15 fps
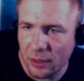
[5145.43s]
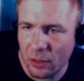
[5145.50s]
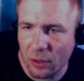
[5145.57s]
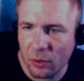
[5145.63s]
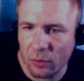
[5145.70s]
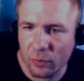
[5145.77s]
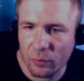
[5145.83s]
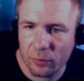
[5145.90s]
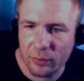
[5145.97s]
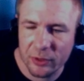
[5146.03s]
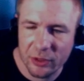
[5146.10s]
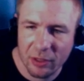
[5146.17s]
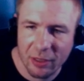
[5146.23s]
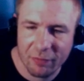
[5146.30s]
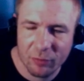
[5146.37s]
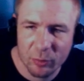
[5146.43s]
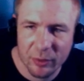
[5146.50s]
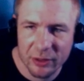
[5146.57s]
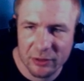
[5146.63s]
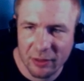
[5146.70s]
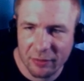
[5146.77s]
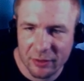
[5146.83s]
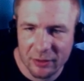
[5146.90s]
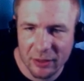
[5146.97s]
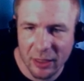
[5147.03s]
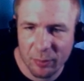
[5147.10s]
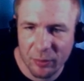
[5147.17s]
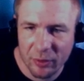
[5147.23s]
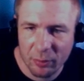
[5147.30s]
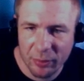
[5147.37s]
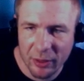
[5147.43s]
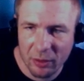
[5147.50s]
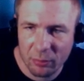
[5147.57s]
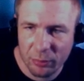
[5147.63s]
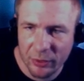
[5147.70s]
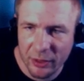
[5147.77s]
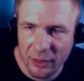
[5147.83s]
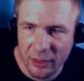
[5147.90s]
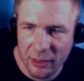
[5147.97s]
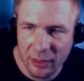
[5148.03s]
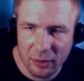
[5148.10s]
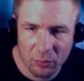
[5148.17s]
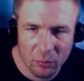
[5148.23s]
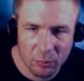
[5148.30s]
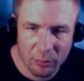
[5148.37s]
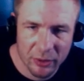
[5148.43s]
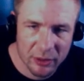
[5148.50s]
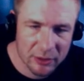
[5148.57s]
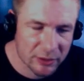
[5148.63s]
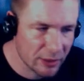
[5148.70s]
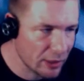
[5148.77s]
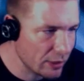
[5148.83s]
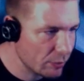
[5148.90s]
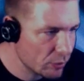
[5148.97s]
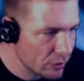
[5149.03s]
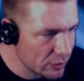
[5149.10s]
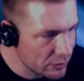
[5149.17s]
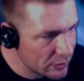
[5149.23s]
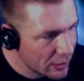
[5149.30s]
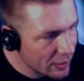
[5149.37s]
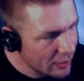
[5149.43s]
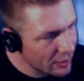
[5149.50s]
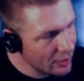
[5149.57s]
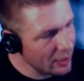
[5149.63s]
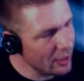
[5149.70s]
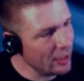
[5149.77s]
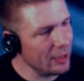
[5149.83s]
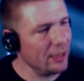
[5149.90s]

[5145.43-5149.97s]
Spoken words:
Oh, yeah, everybody's out to type in the pound P again. It won't be the same because I